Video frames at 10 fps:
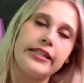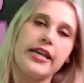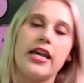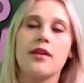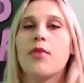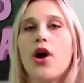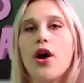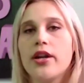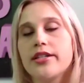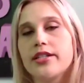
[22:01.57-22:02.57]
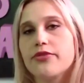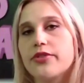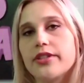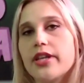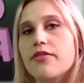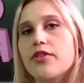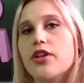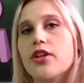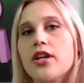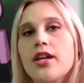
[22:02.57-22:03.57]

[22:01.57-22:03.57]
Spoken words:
the game on a different level,